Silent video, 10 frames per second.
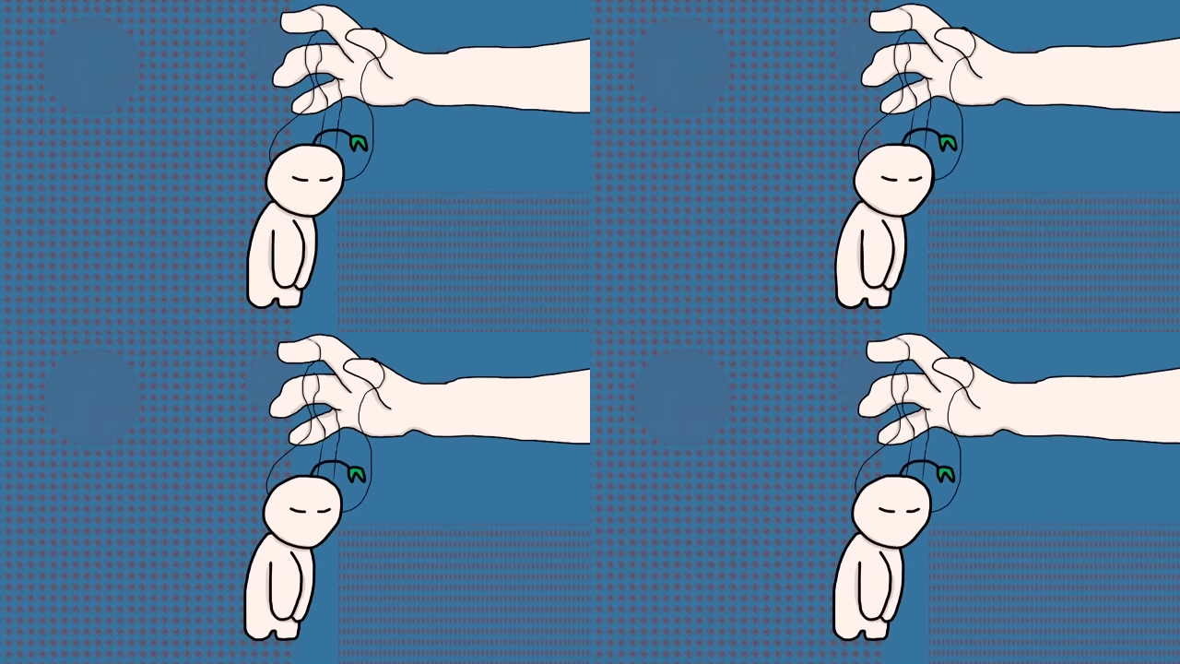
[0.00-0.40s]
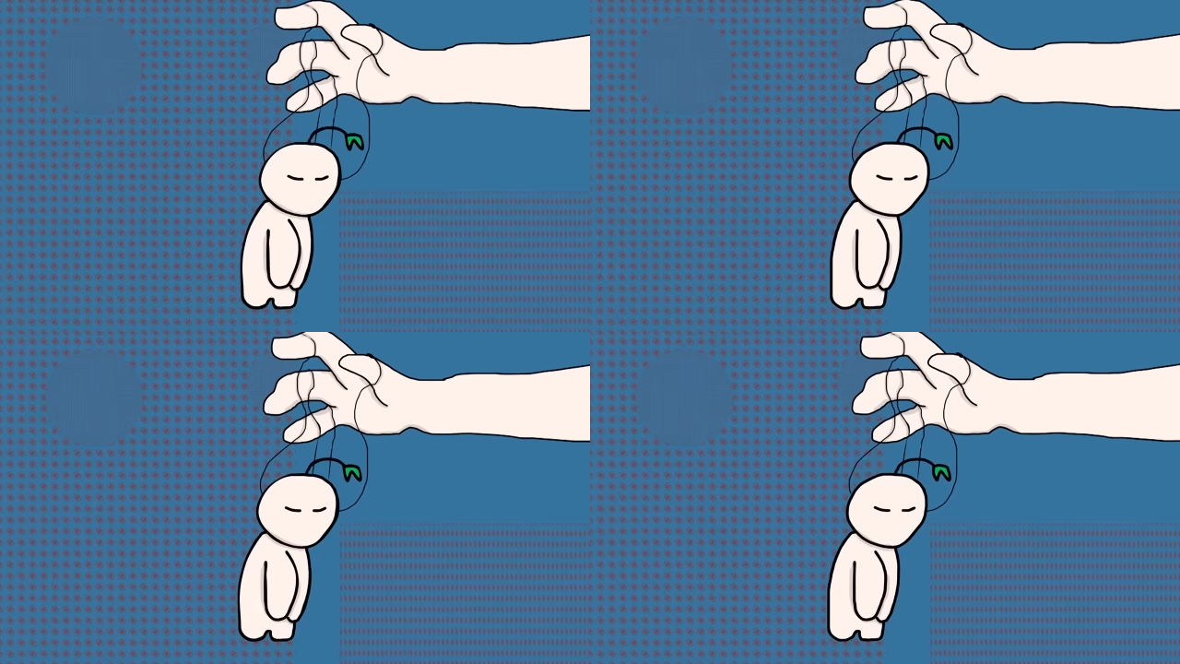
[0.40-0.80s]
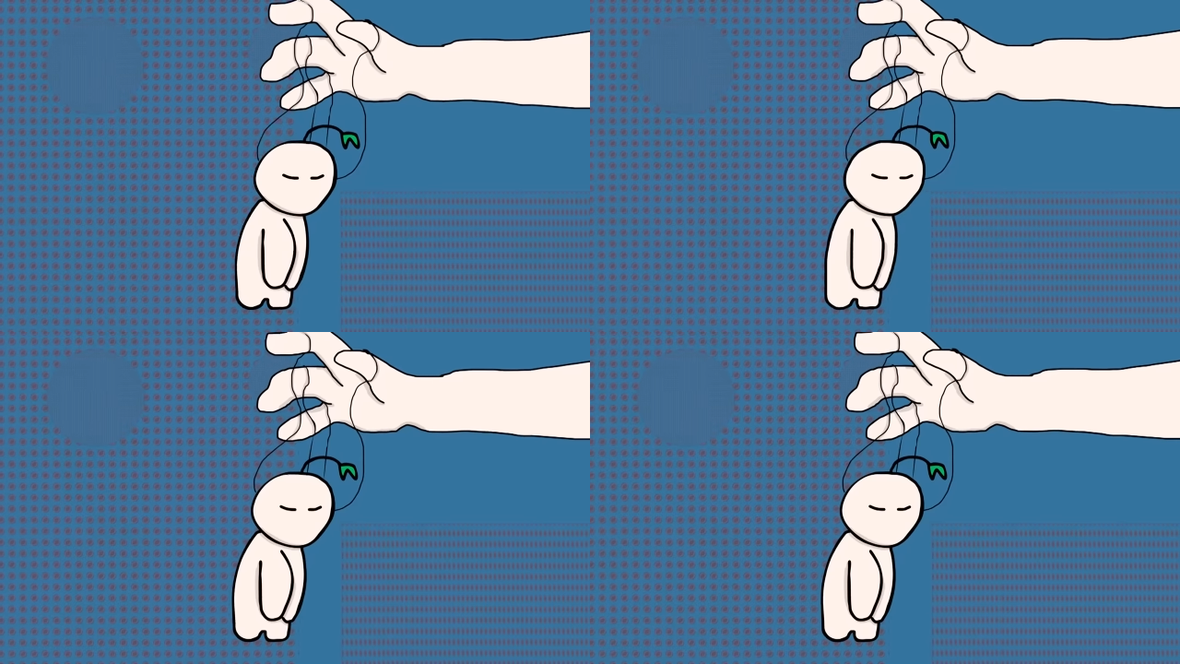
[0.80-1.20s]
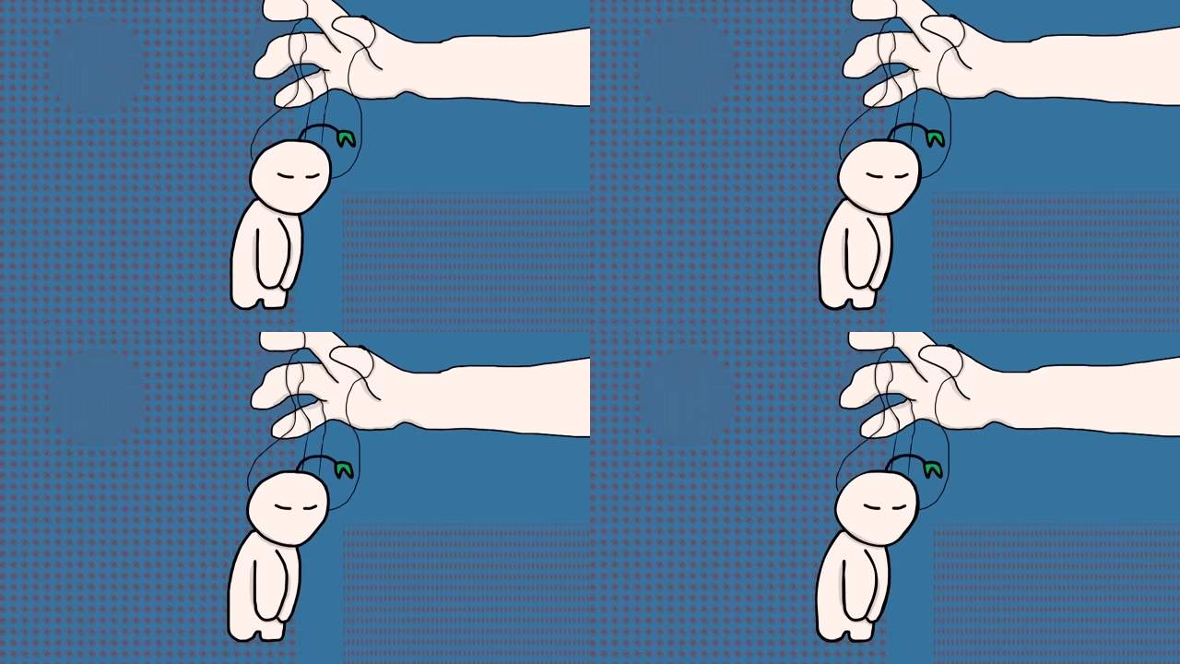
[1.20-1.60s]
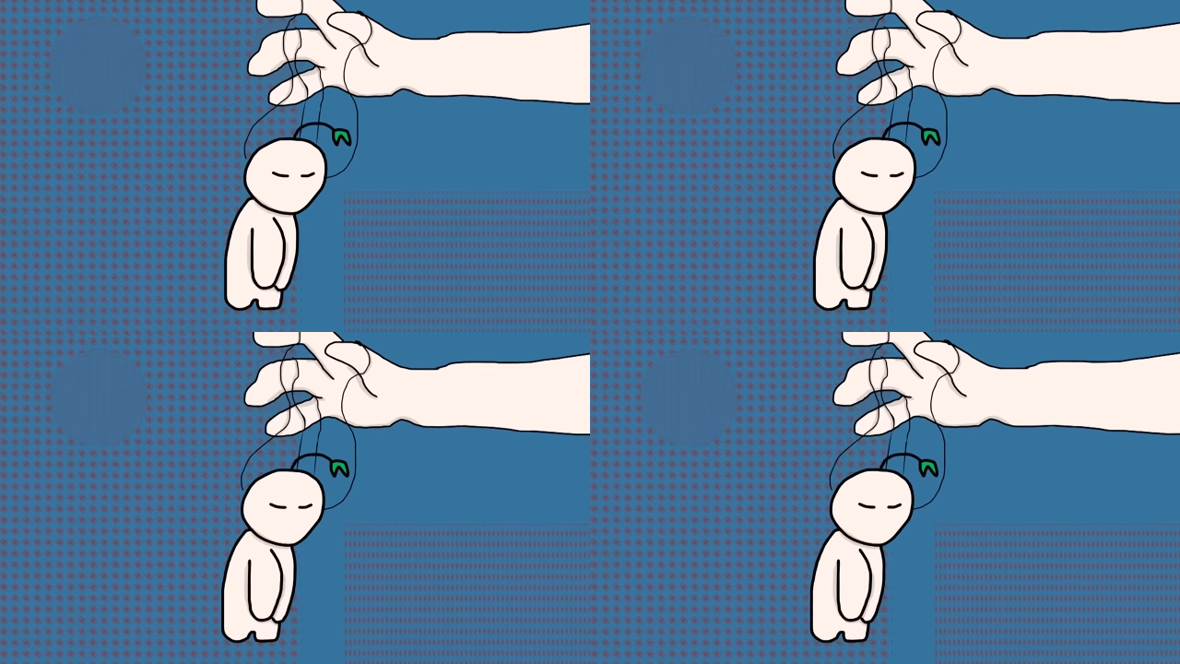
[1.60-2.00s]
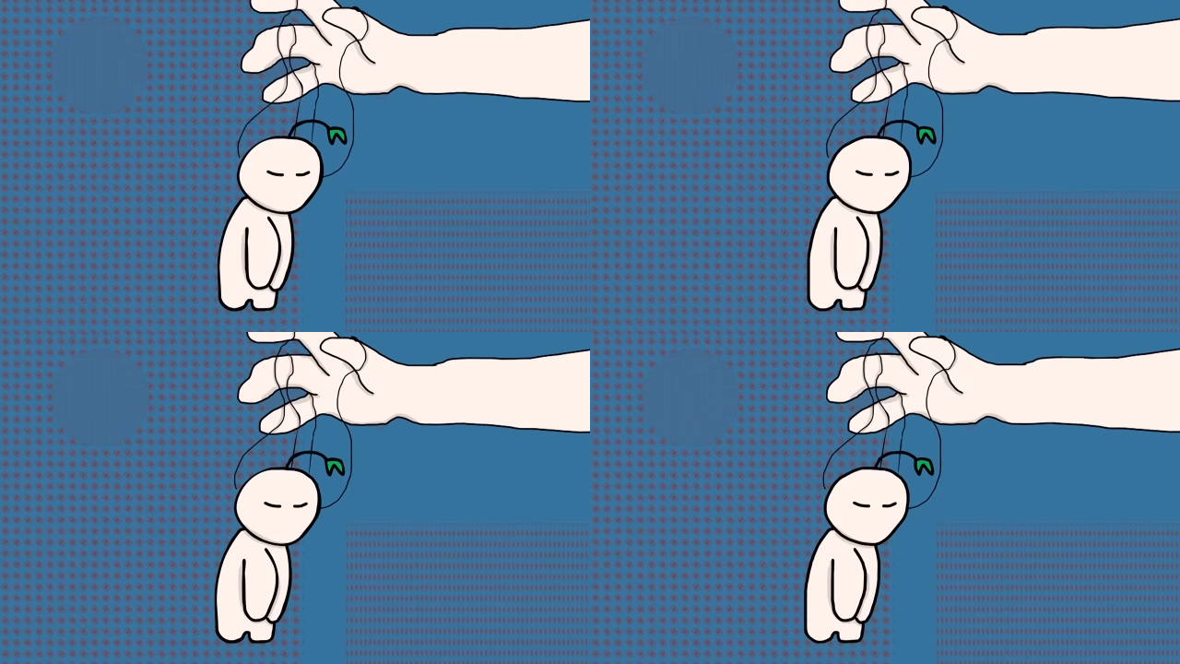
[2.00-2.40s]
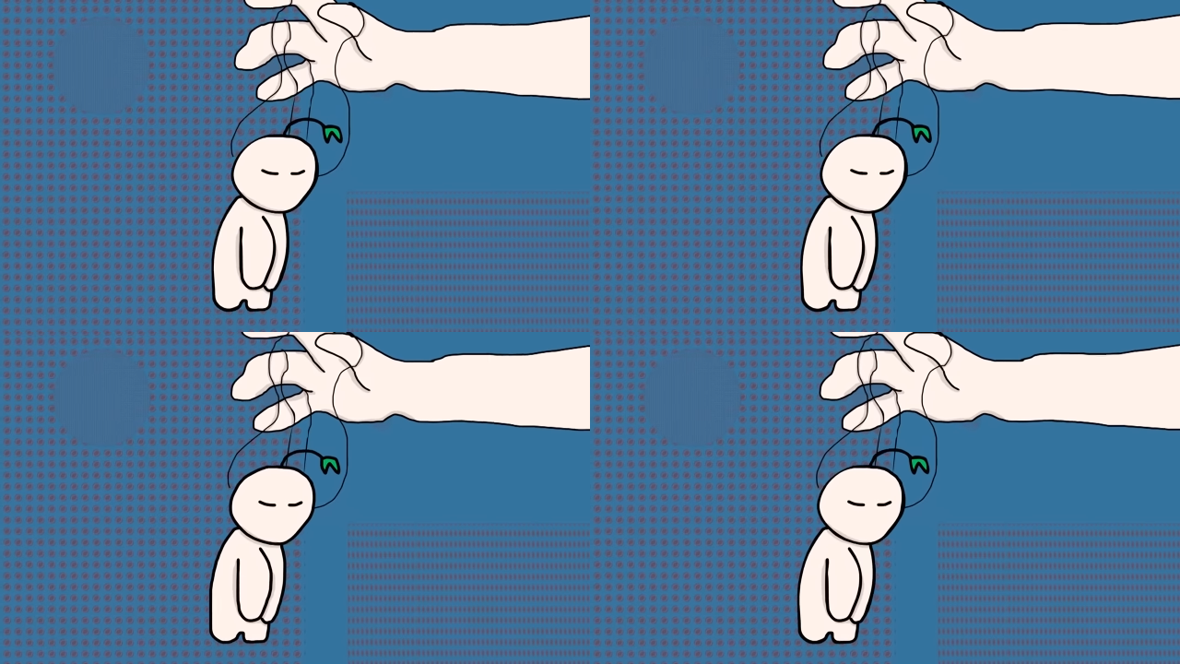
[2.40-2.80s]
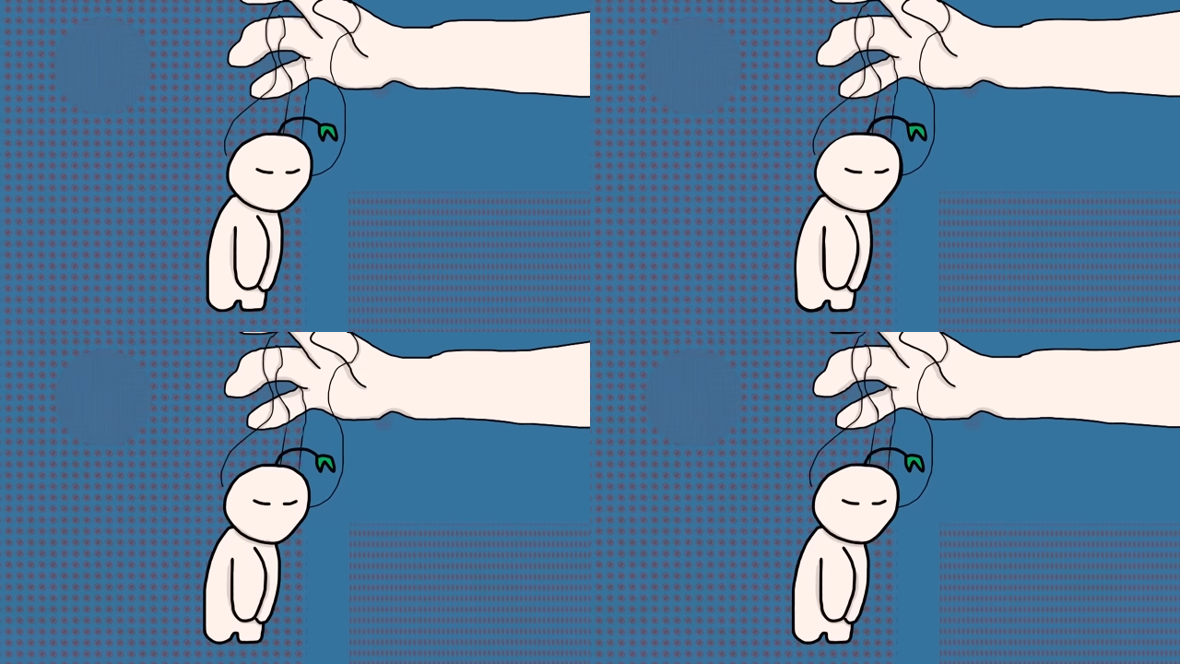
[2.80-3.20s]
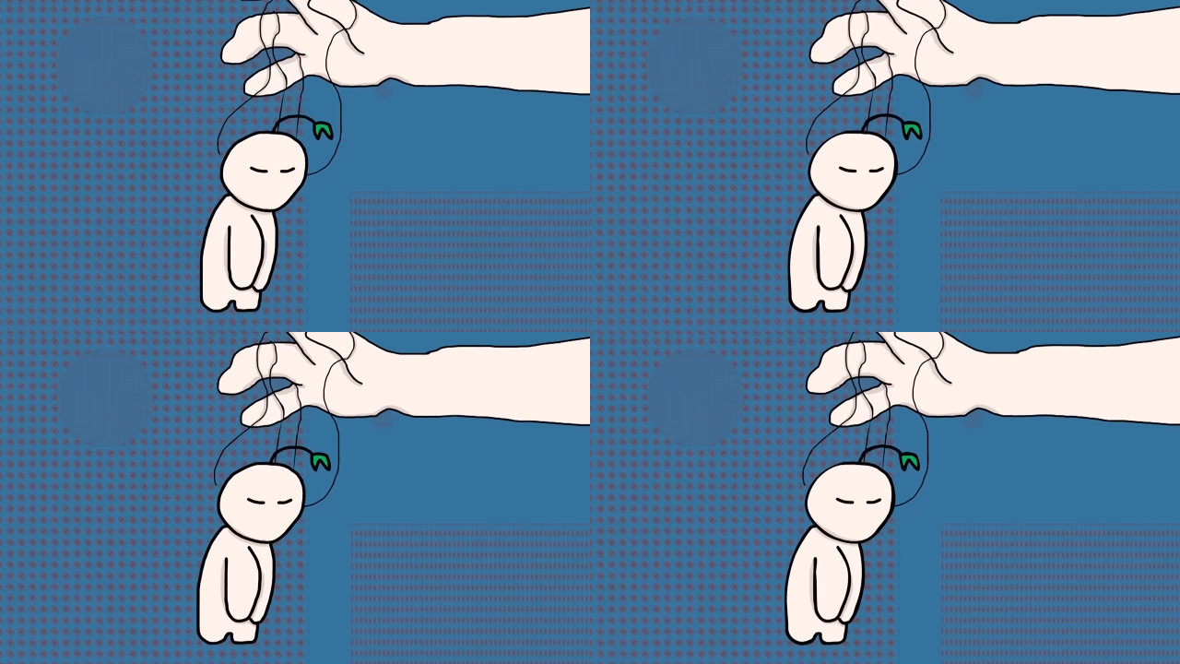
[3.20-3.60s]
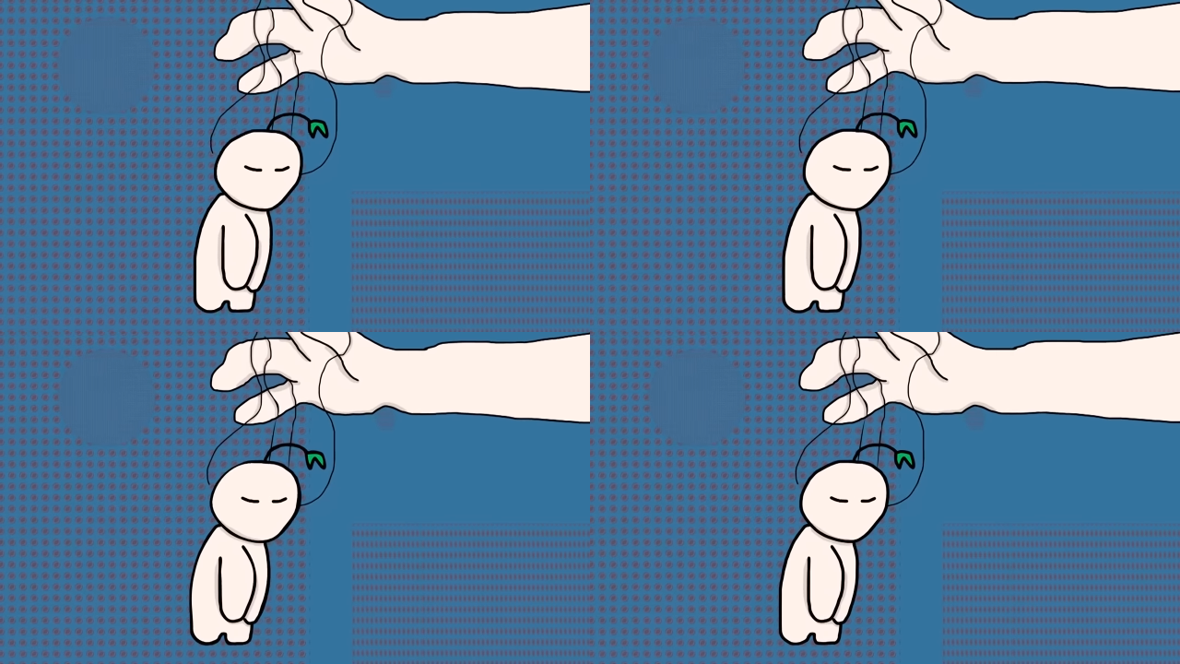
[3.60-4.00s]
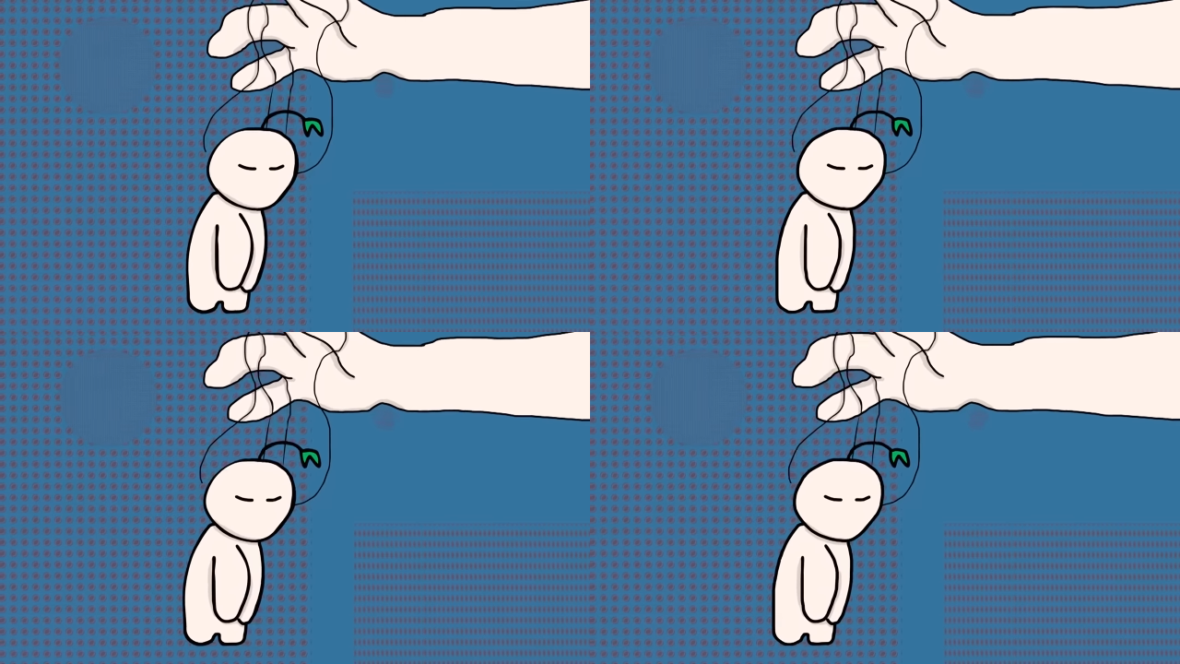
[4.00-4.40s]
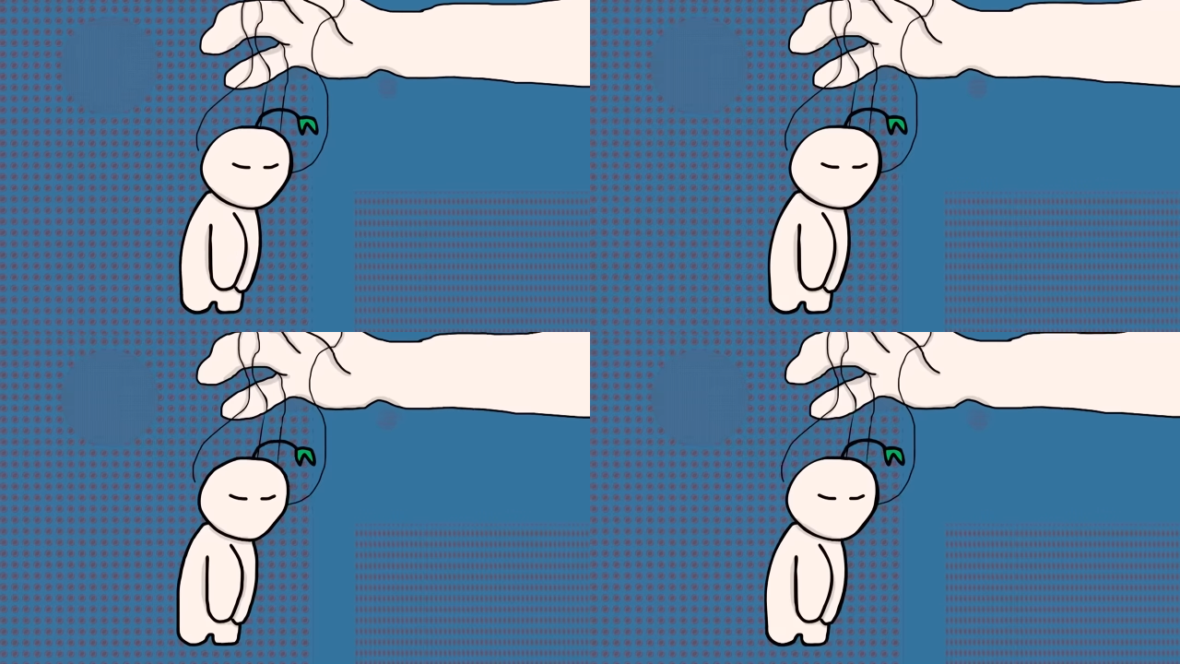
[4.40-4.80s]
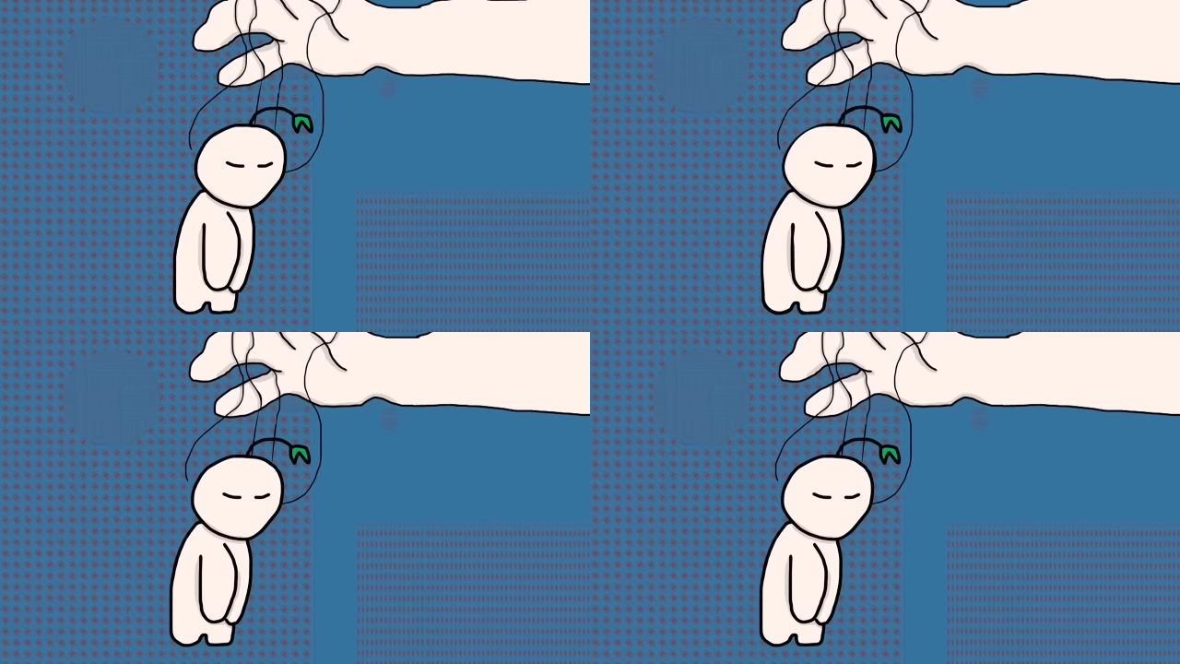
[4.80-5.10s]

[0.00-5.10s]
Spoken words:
No face is visible, so there are no lips to read.